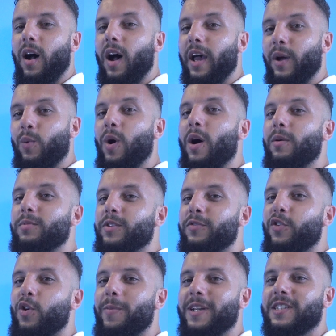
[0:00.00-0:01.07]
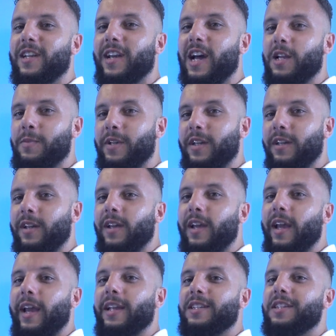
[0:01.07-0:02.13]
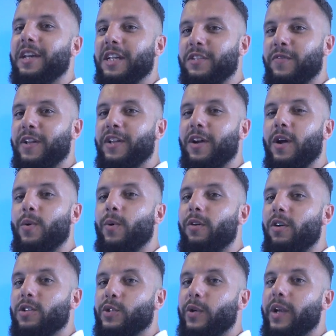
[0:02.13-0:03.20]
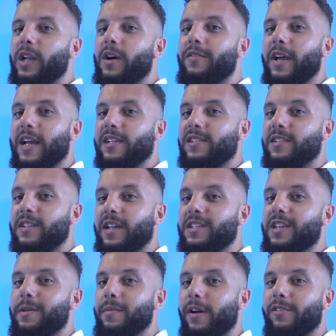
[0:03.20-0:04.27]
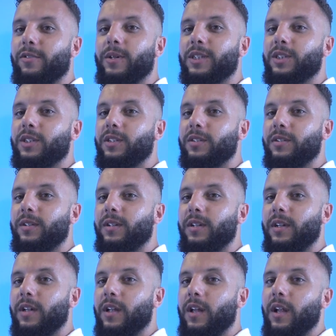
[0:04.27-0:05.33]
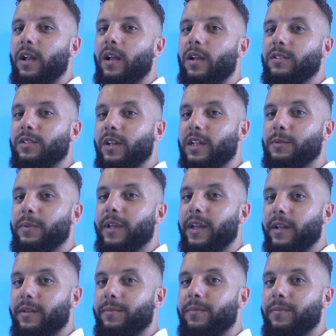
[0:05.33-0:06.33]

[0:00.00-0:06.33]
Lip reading: Hi, welcome to Forbest Academy. In today's video, we're answering another SSAT Math question. So let's begin.